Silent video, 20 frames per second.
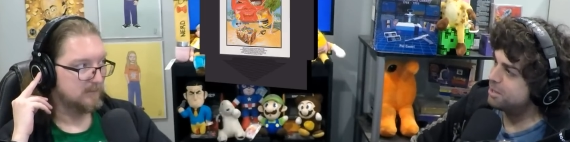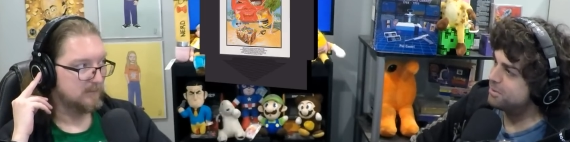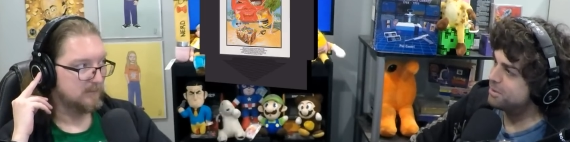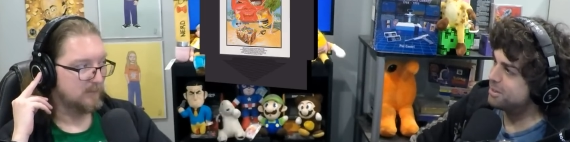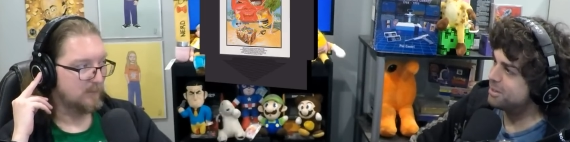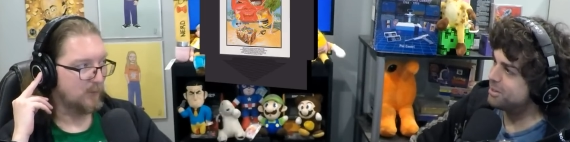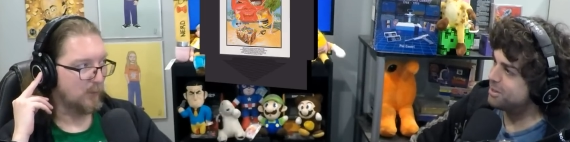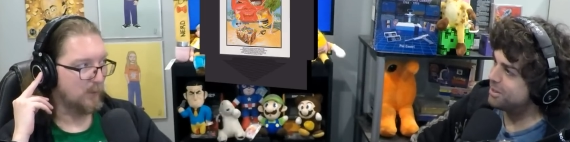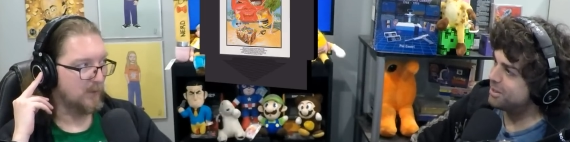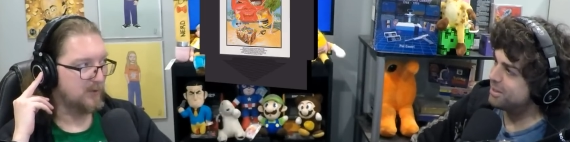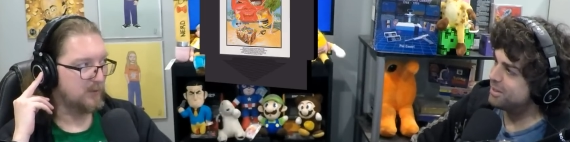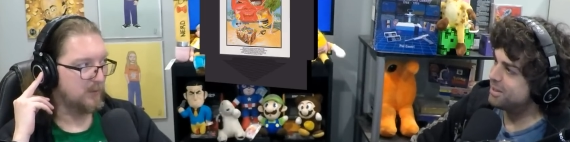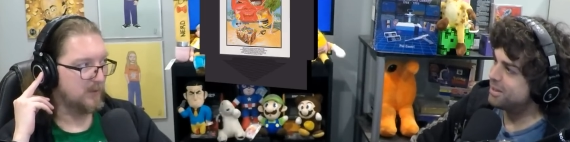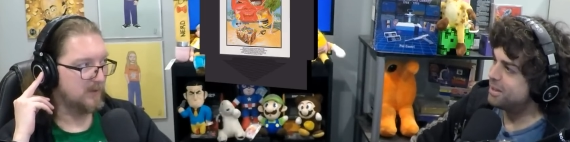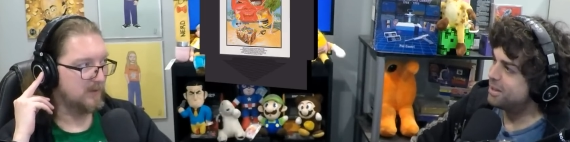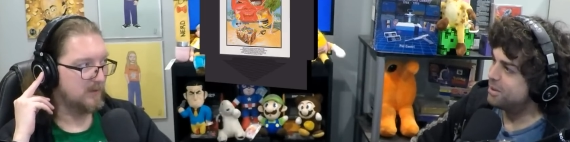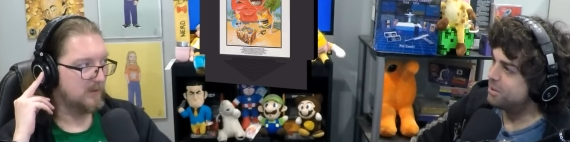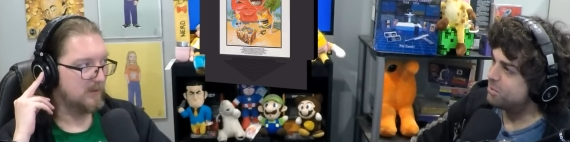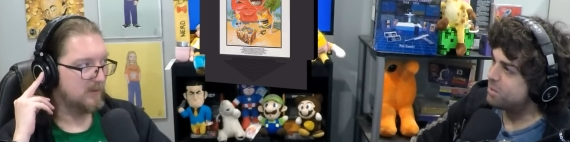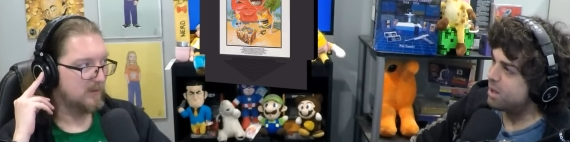Speaker 1: For which one?
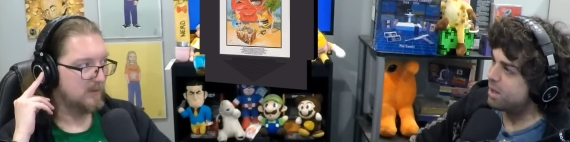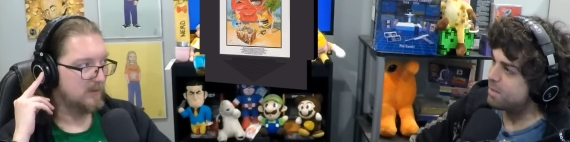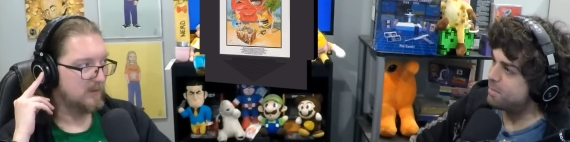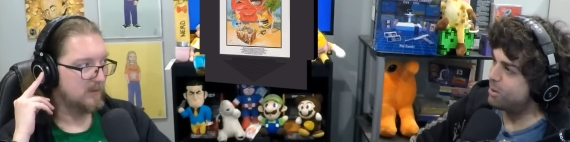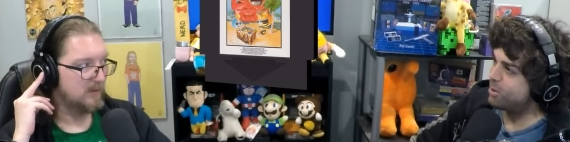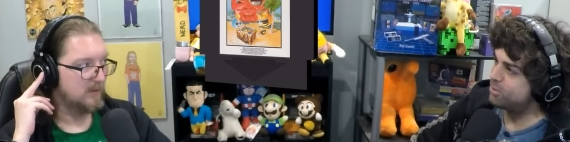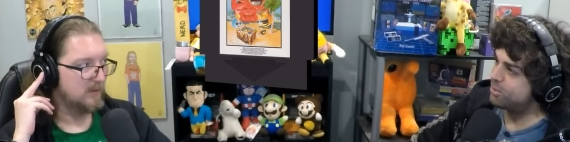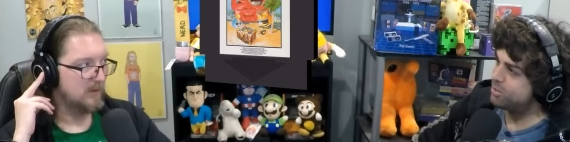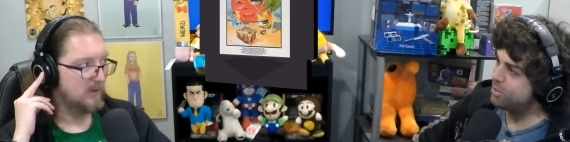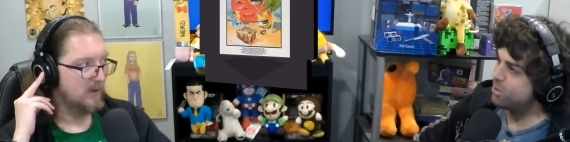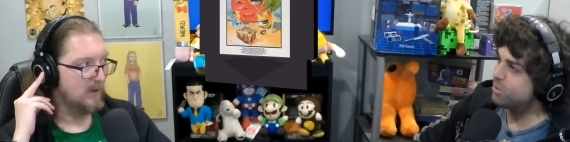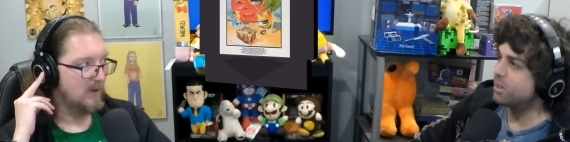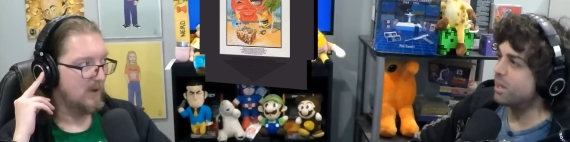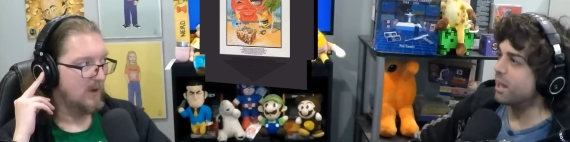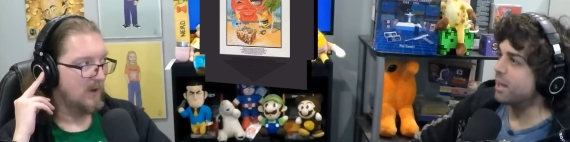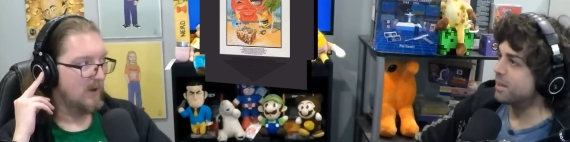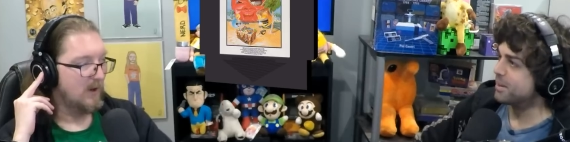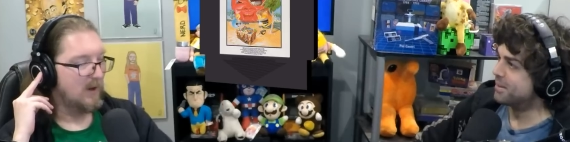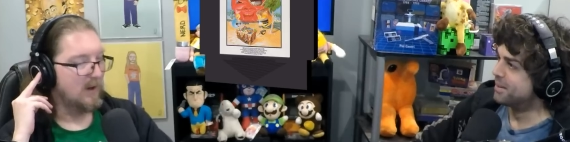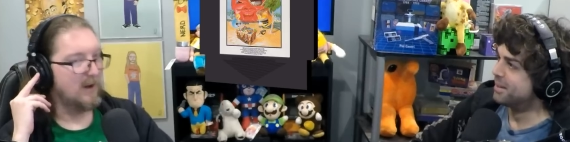Wally Bear and the NO! Gang.
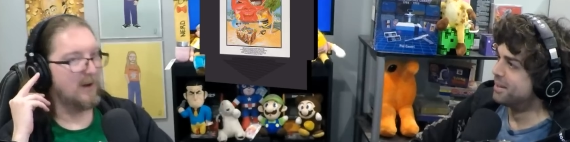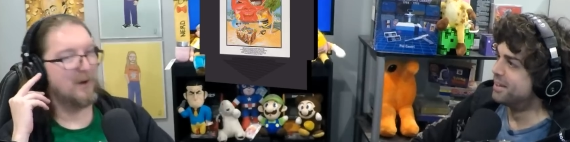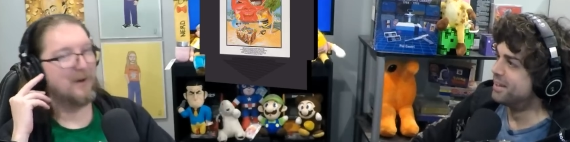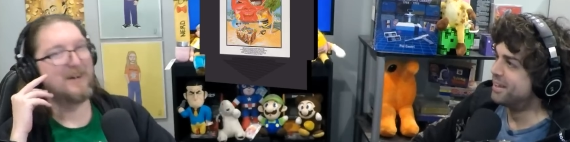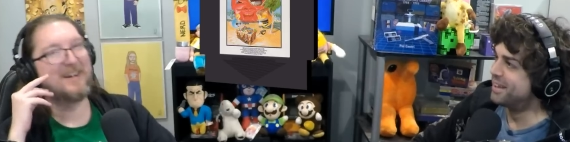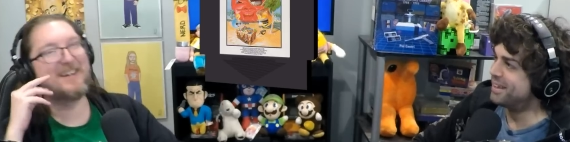Oh,